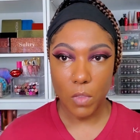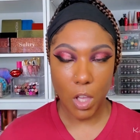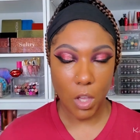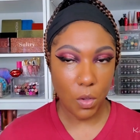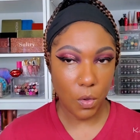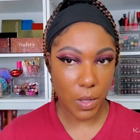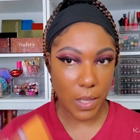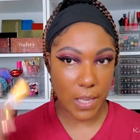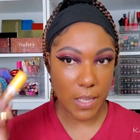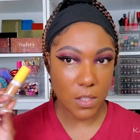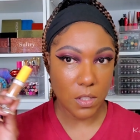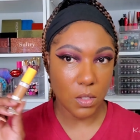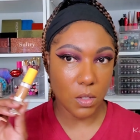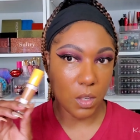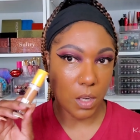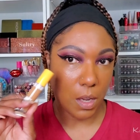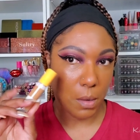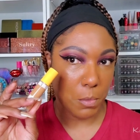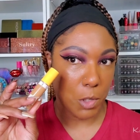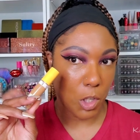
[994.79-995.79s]
Okay, so
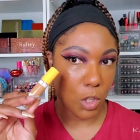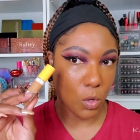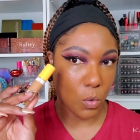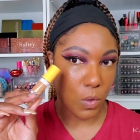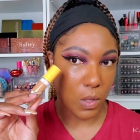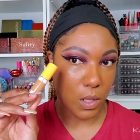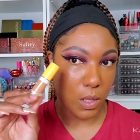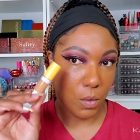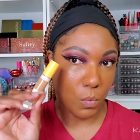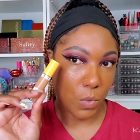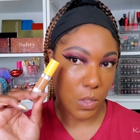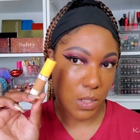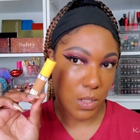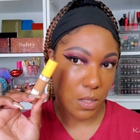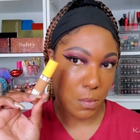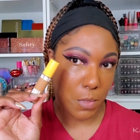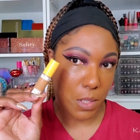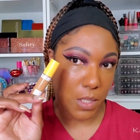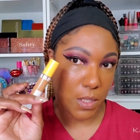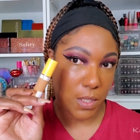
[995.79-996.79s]
now I'm gonna go in with
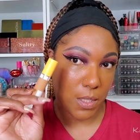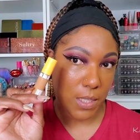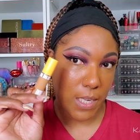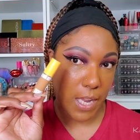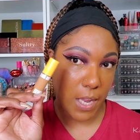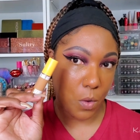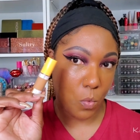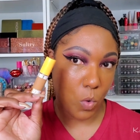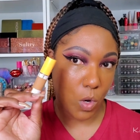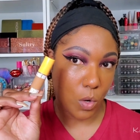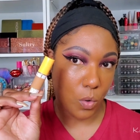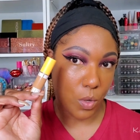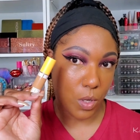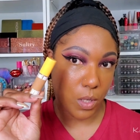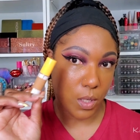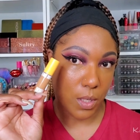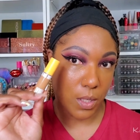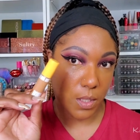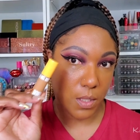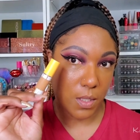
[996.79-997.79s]
some of the Stay Woke
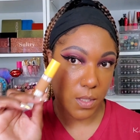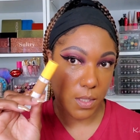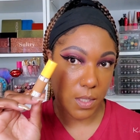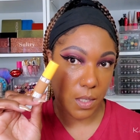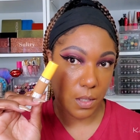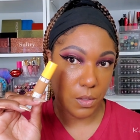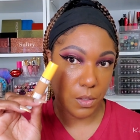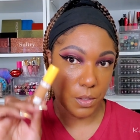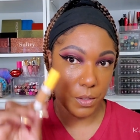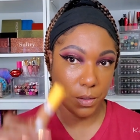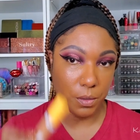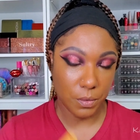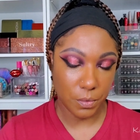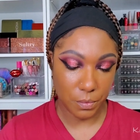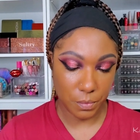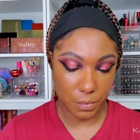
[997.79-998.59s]
concealer.